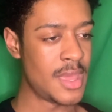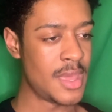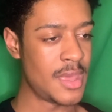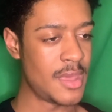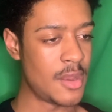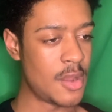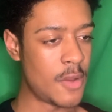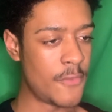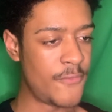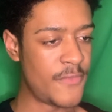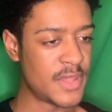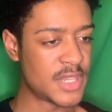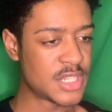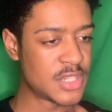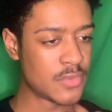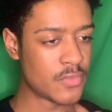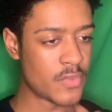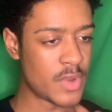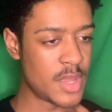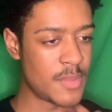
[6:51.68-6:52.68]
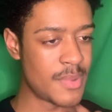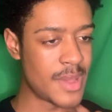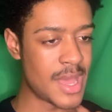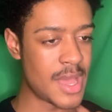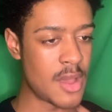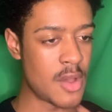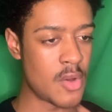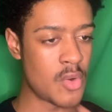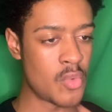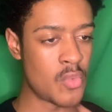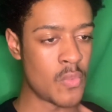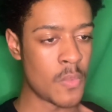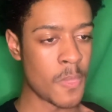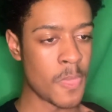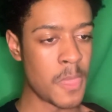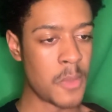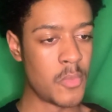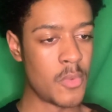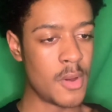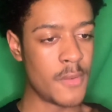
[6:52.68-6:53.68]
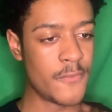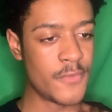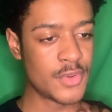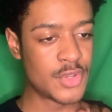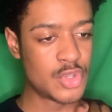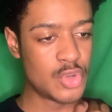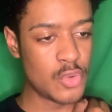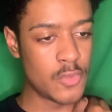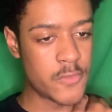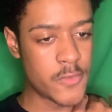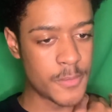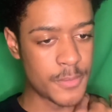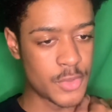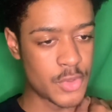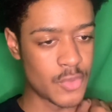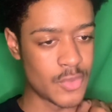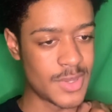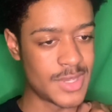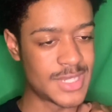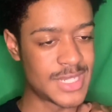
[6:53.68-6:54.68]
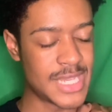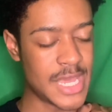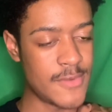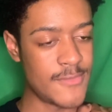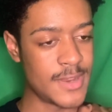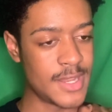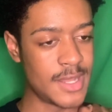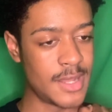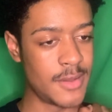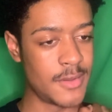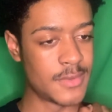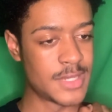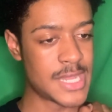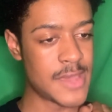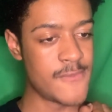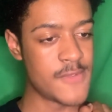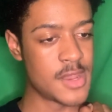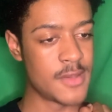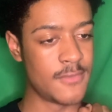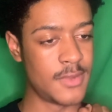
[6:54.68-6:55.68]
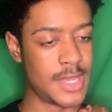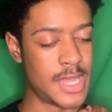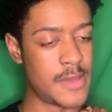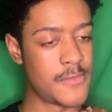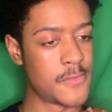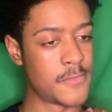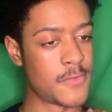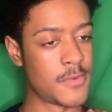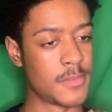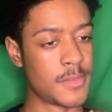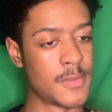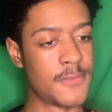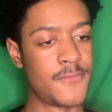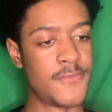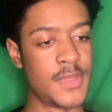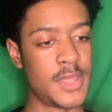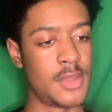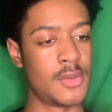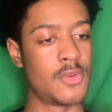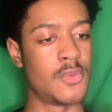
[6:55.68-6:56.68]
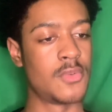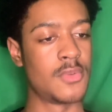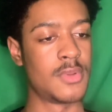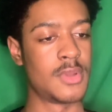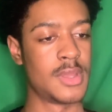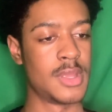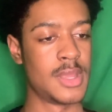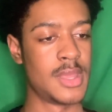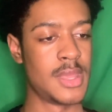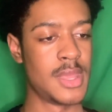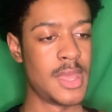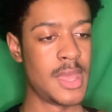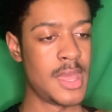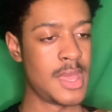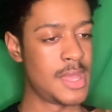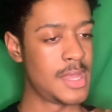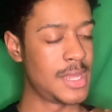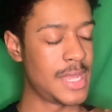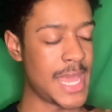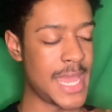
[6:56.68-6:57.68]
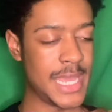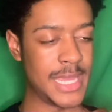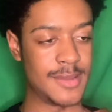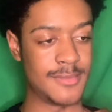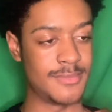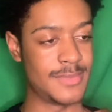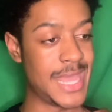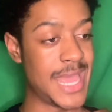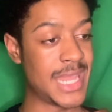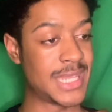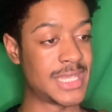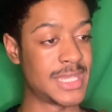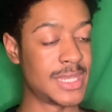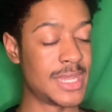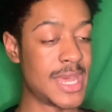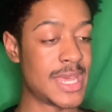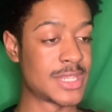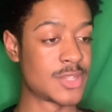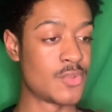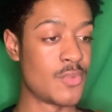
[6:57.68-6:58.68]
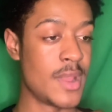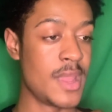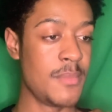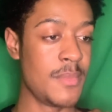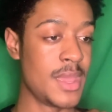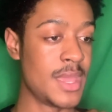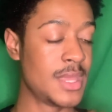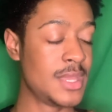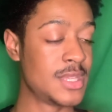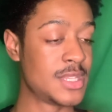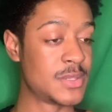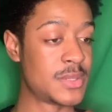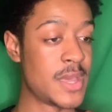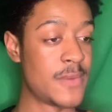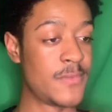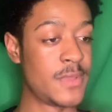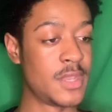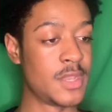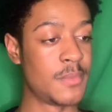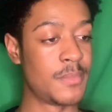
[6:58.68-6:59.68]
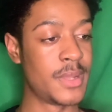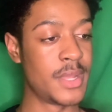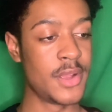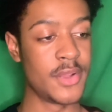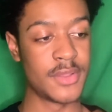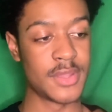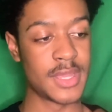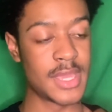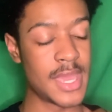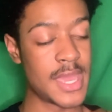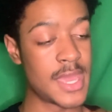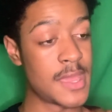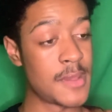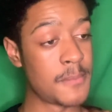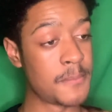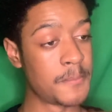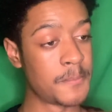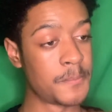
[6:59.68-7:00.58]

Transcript: an offensive rebound, 1 for 2 from 3, 7 of 11 from the field. Like, that's great, man. He is definitely the player of the game.